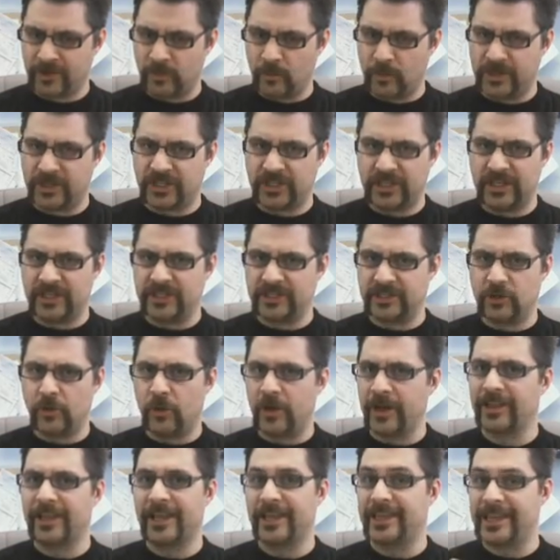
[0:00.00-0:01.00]
which is
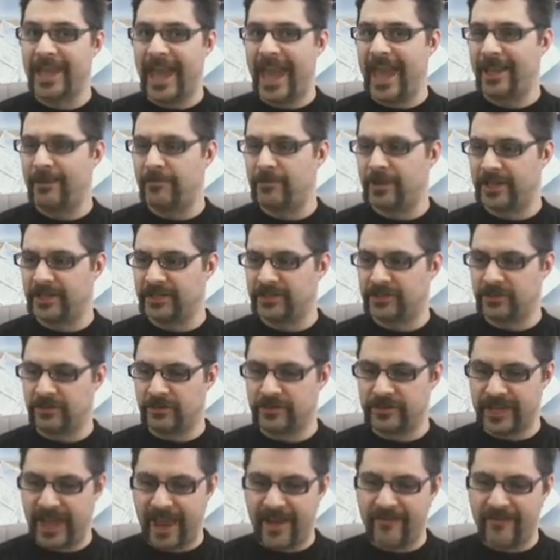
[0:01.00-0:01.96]
going like gangbusters.